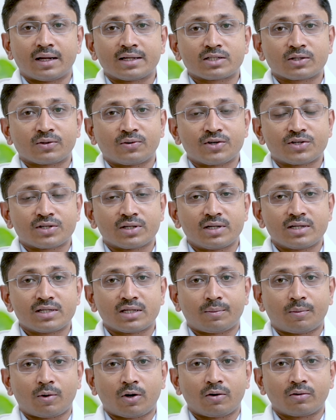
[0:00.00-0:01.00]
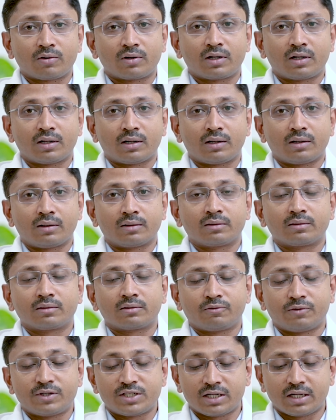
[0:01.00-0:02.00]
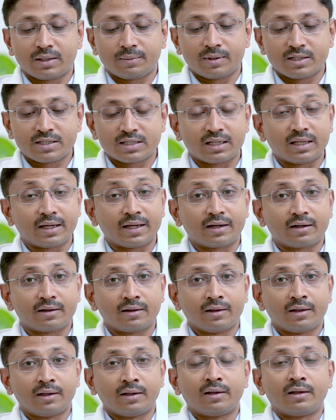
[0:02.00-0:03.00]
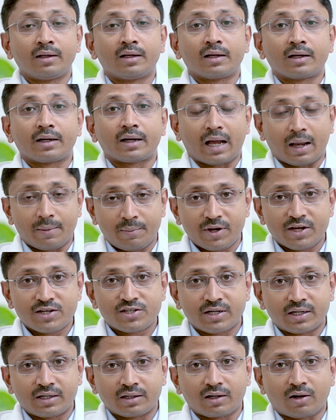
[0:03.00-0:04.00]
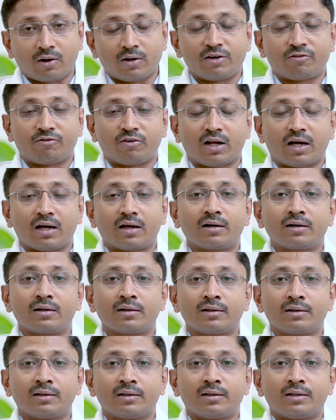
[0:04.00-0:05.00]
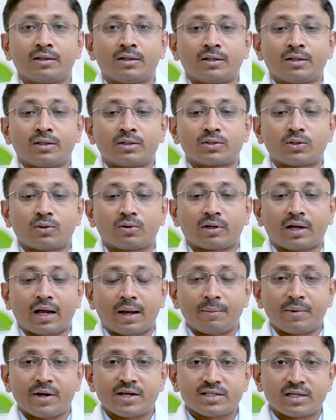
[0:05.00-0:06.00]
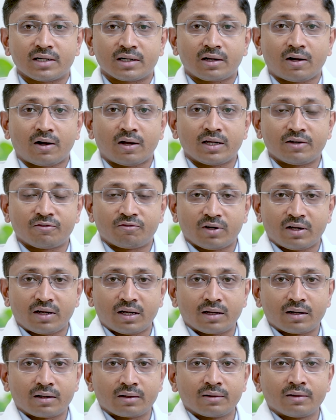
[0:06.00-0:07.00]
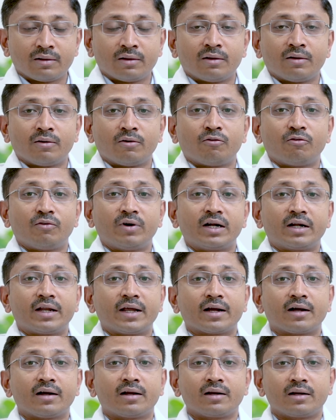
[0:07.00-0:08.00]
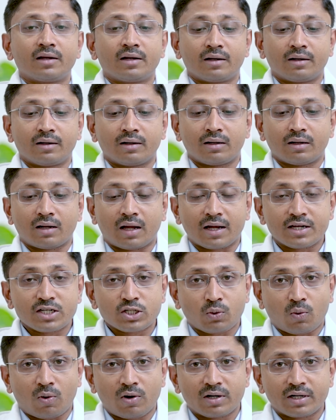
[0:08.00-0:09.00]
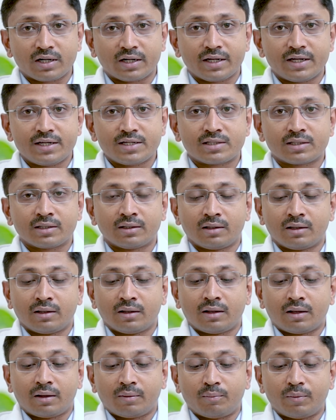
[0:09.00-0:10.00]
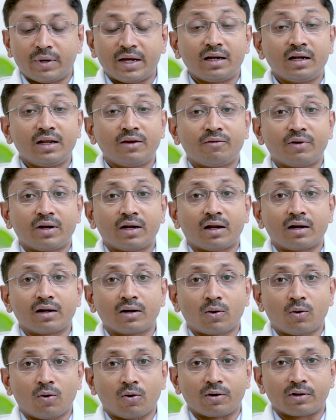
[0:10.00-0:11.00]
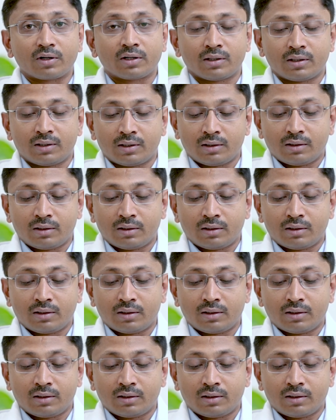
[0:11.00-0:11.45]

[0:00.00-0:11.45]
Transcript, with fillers: asked question is about uh, vegetables like cabbage and cauliflower. So cabbage and cauliflower when taken in large quantities, mainly when uncooked,